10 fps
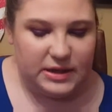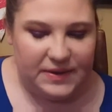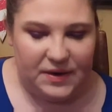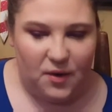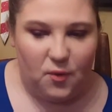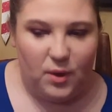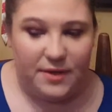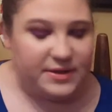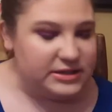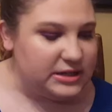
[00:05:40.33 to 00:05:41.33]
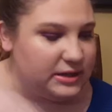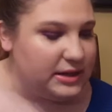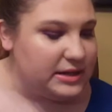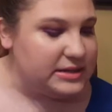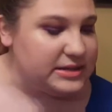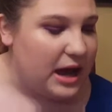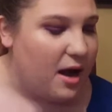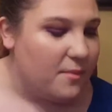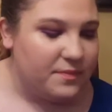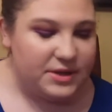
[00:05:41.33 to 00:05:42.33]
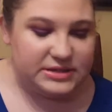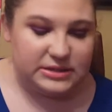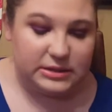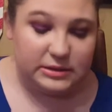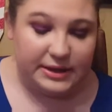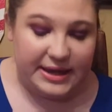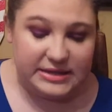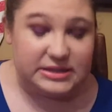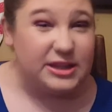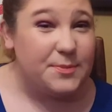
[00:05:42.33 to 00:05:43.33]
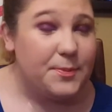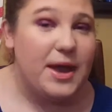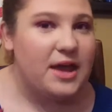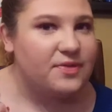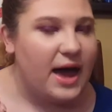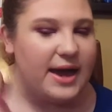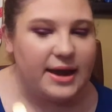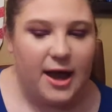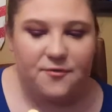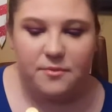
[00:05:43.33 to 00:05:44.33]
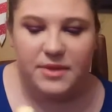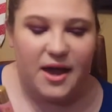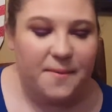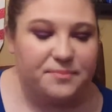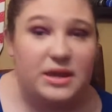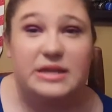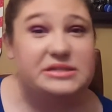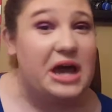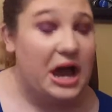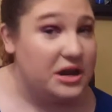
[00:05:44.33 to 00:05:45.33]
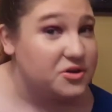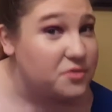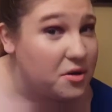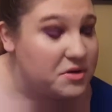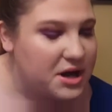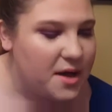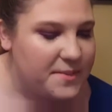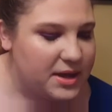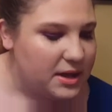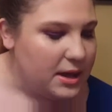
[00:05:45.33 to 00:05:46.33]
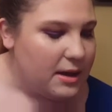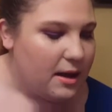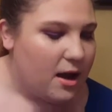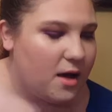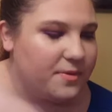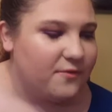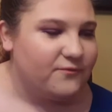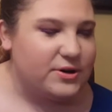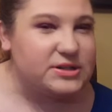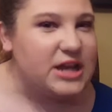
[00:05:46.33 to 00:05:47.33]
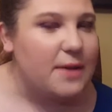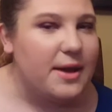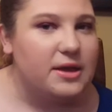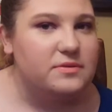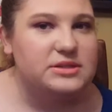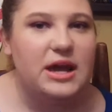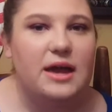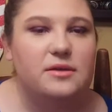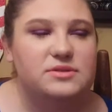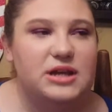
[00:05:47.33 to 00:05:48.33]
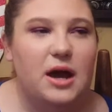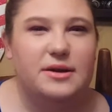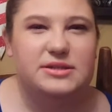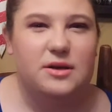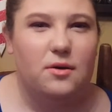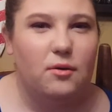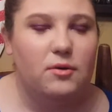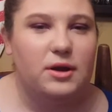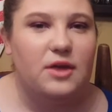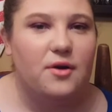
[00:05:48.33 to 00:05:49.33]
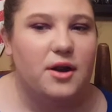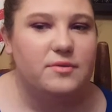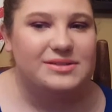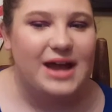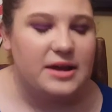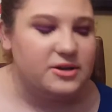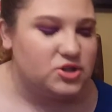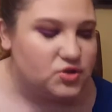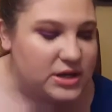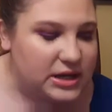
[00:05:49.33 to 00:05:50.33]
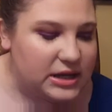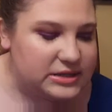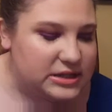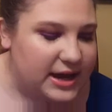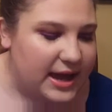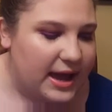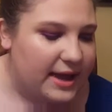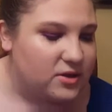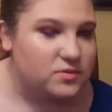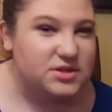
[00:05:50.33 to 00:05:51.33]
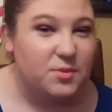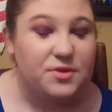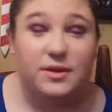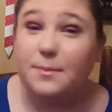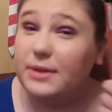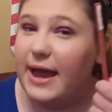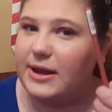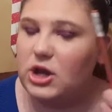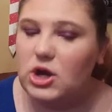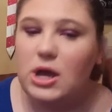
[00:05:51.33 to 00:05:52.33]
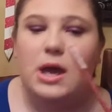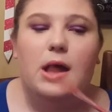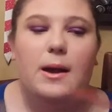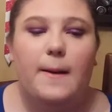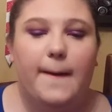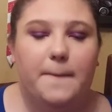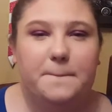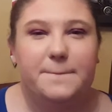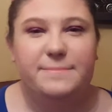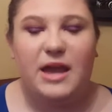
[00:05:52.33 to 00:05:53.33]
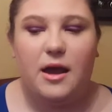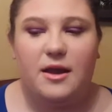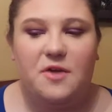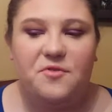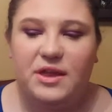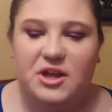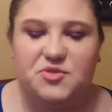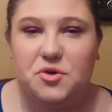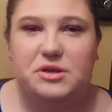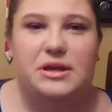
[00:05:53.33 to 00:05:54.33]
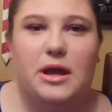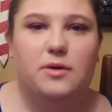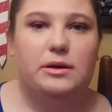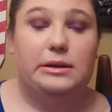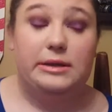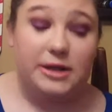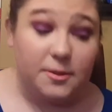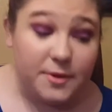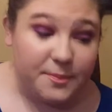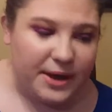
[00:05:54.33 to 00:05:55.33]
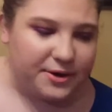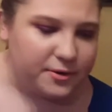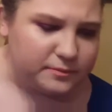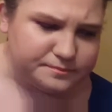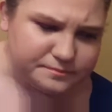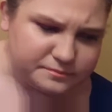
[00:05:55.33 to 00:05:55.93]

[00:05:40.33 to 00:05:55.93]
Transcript: you know, what the deal is. This glazed lip paint that I got from them is kind of growing on me. The first time I used it on its own, and I thought it was kind of streaky. Today, I used it with the lip liner, and I feel like it's working out a little bit better.